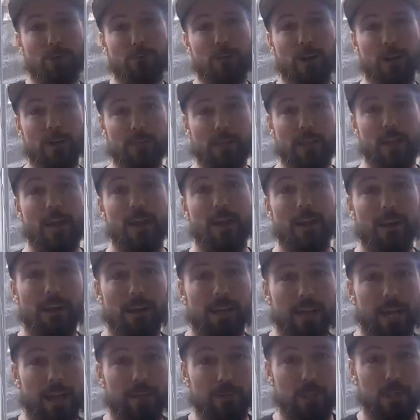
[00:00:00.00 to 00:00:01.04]
purifying the
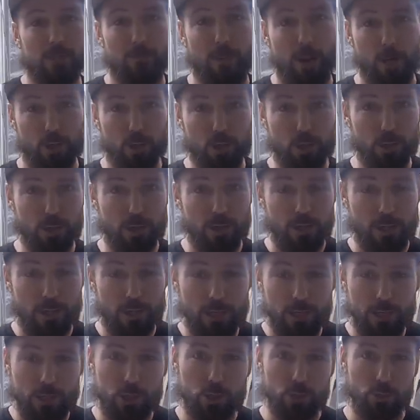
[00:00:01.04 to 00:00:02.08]
air, and have a special
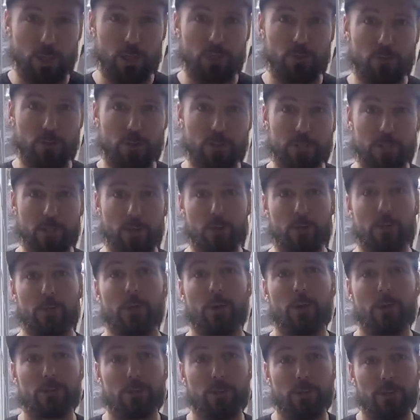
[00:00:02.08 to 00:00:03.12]
stress-free zone
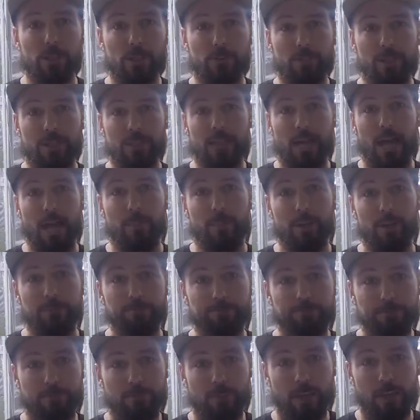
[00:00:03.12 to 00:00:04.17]
to go to and spend time in.
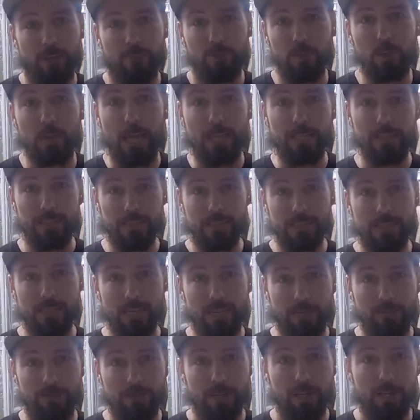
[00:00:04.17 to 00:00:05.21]
If you like this
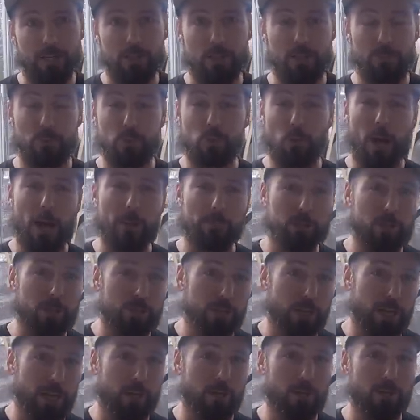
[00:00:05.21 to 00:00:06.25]
stuff, subscribe to
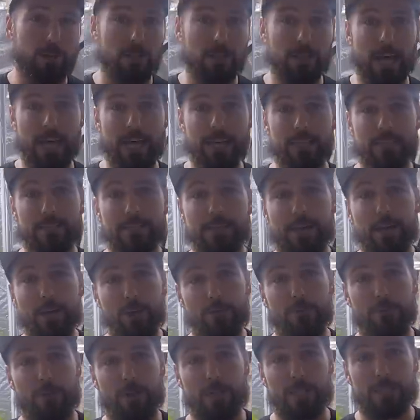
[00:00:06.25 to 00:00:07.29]
the channel, like, tell
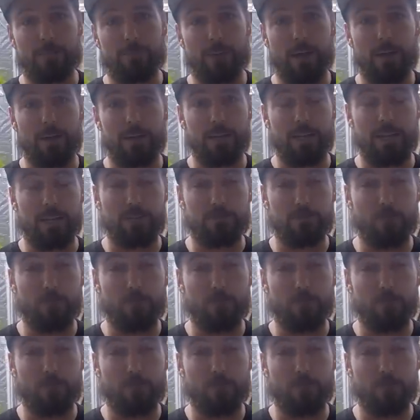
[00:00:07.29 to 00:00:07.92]
your friends about it,